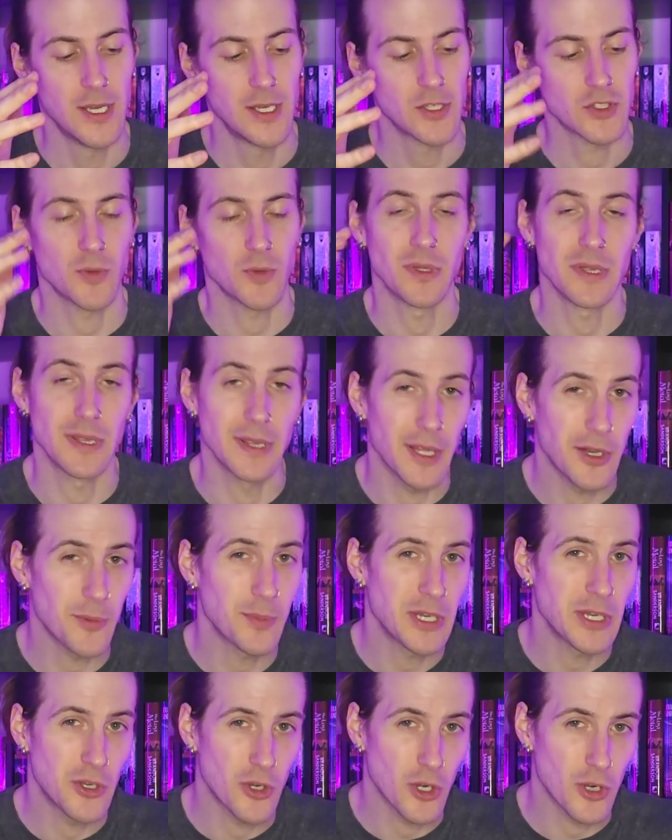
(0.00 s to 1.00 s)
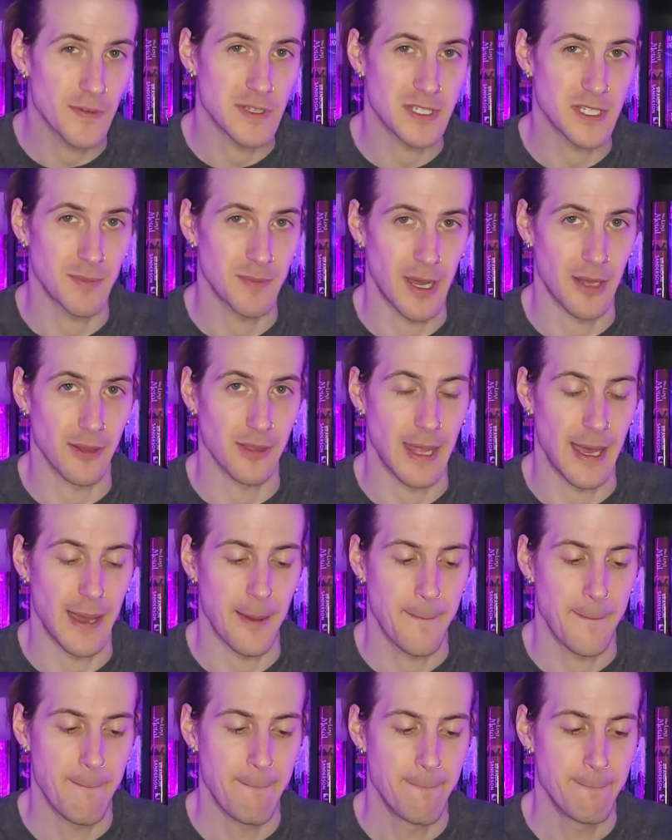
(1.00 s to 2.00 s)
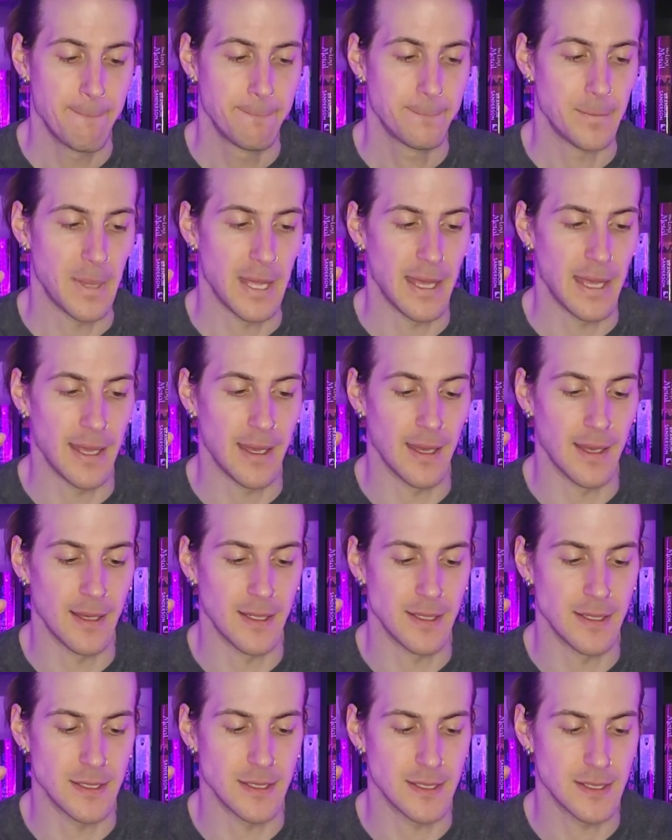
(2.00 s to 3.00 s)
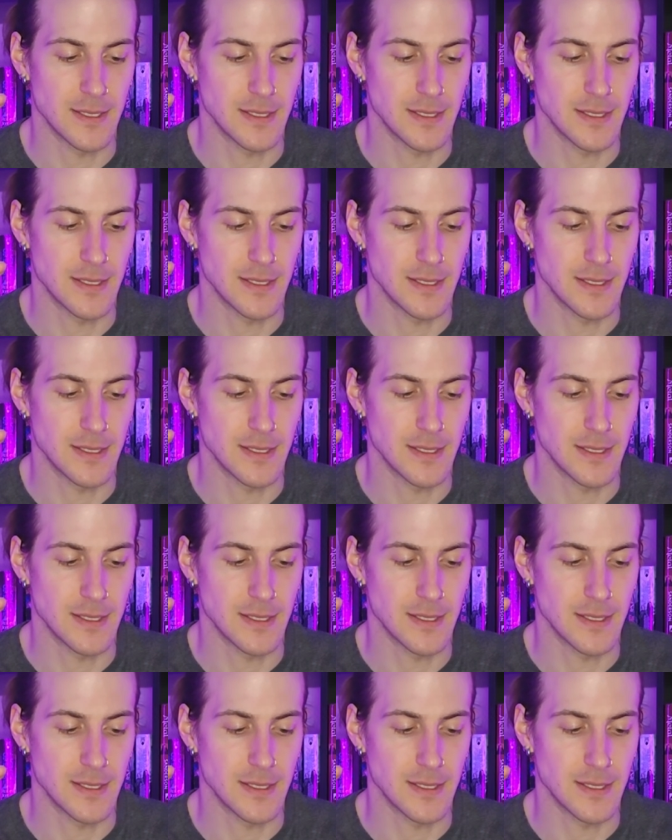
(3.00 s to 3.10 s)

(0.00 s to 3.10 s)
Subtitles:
So I'm a little bit nervous about that. And